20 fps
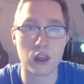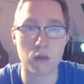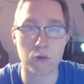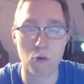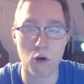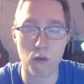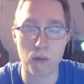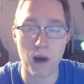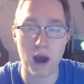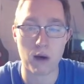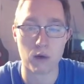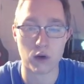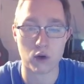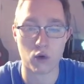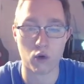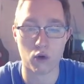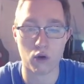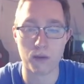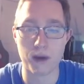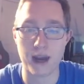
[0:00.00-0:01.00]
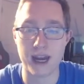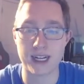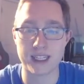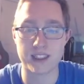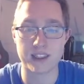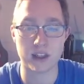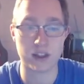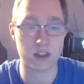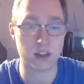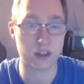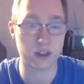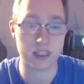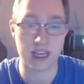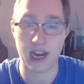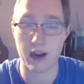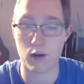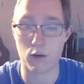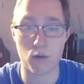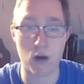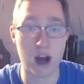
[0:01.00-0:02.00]
throw power quarterback such as
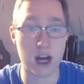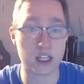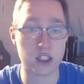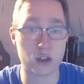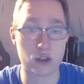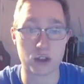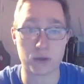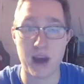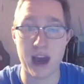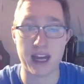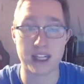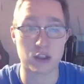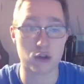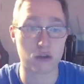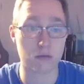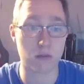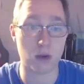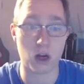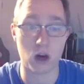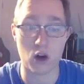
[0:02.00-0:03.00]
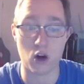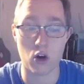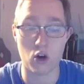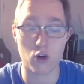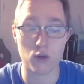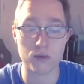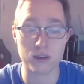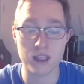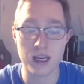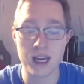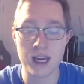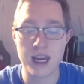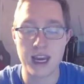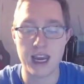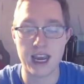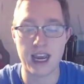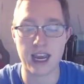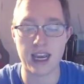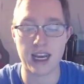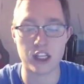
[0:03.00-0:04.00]
Aaron Rodgers, Patrick Mahomes,
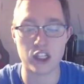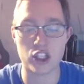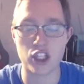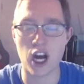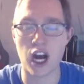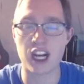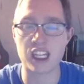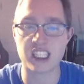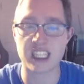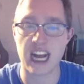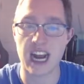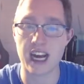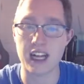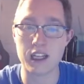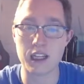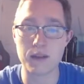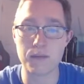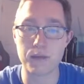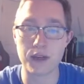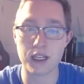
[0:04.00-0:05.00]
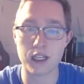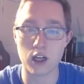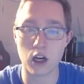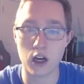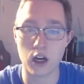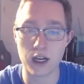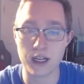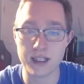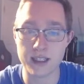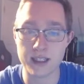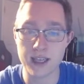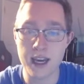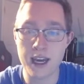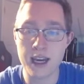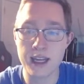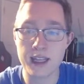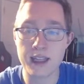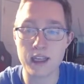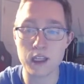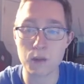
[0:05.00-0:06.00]
and Josh Allen, because
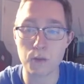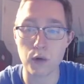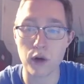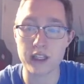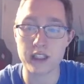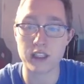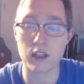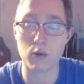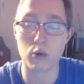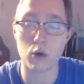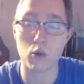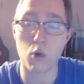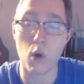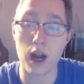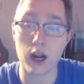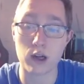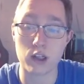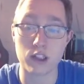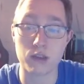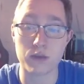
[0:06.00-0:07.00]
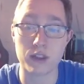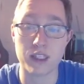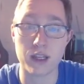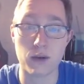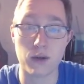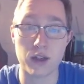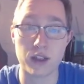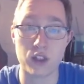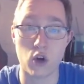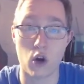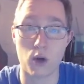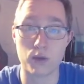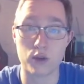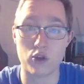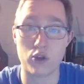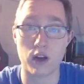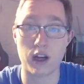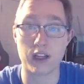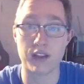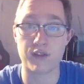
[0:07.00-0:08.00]
this play is going to require some serious arm
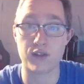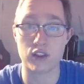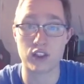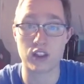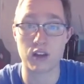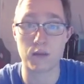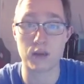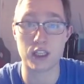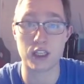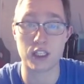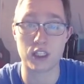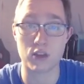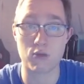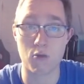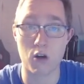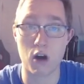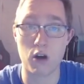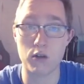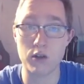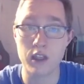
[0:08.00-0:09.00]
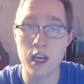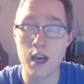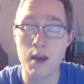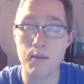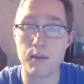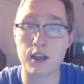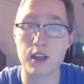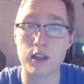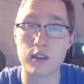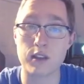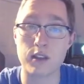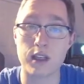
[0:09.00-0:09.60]
strength for some of these throws because